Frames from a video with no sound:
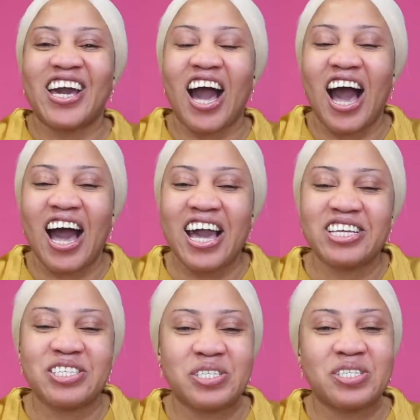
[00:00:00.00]

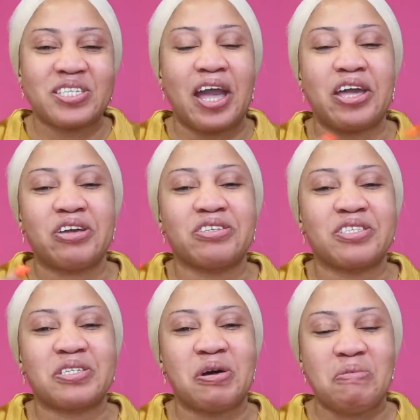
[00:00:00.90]
Guys, thank you
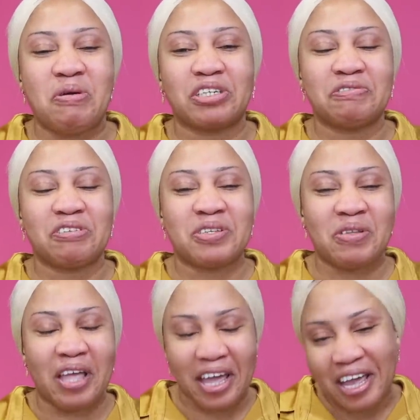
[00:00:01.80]
so much for
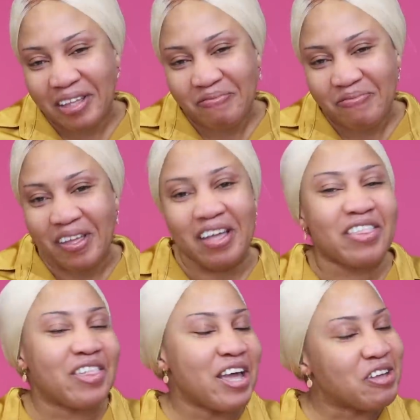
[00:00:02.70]
tuning in.
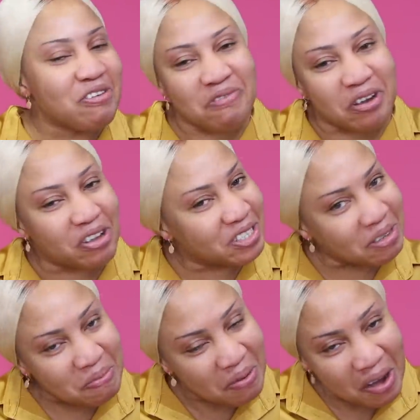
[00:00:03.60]
Thank you for your
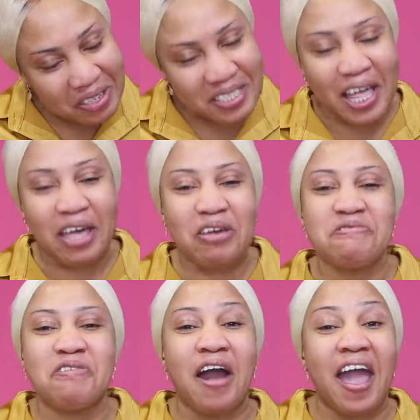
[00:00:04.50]
support. Thank
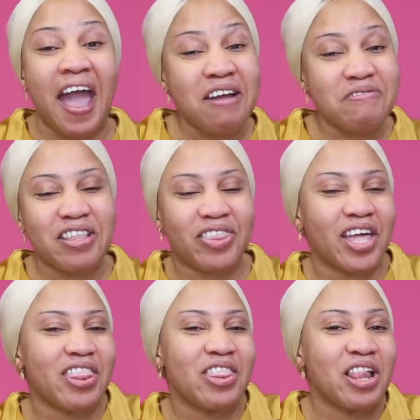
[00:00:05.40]
you for
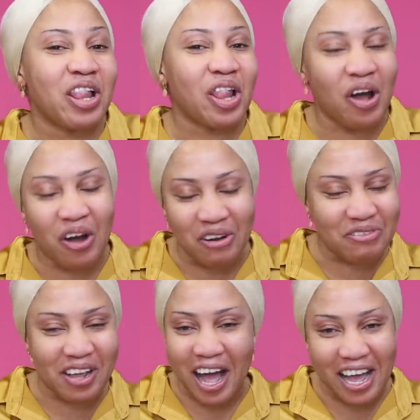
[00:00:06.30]
everything, the
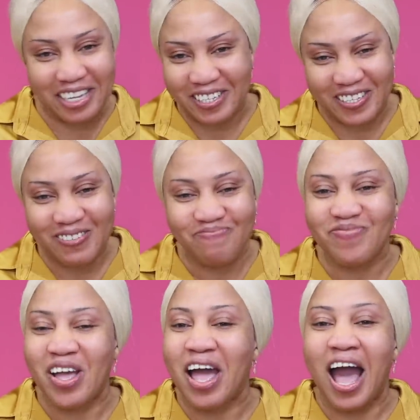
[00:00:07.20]
love, guys.
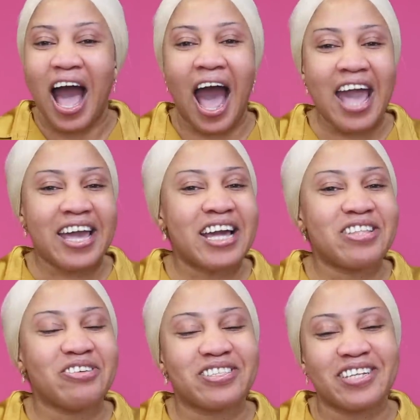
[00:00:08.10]
I
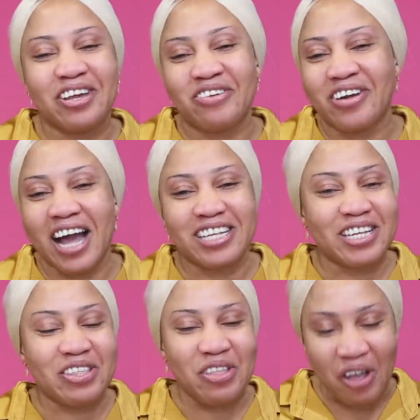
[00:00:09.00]
cannot thank you guys
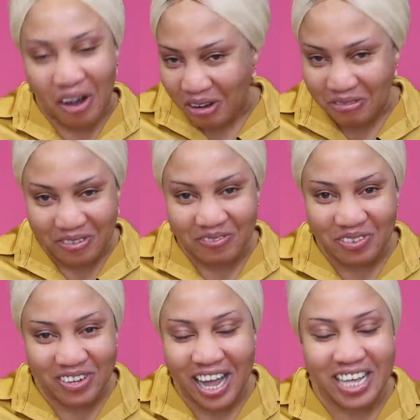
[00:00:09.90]
enough.
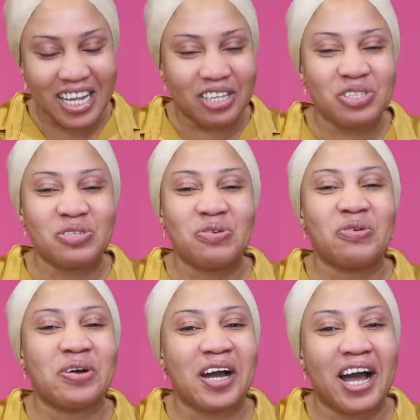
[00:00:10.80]
You guys are
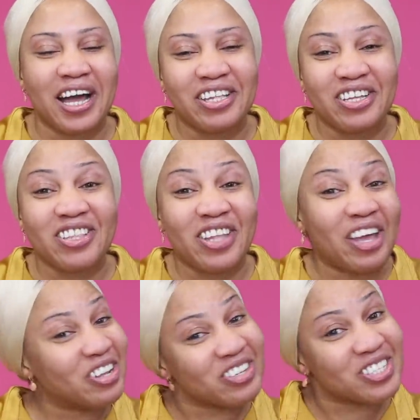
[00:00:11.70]
so kind.
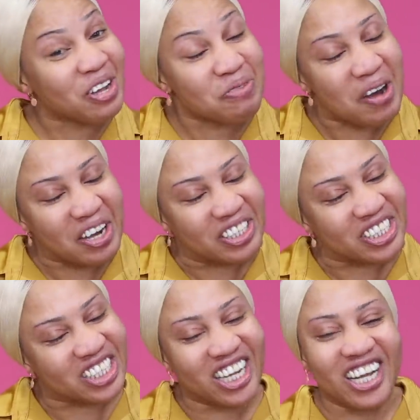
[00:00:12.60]
Thank you so
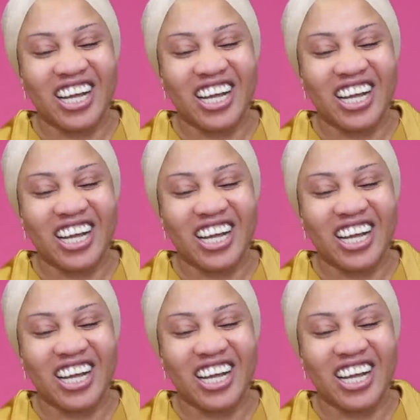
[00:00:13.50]
much.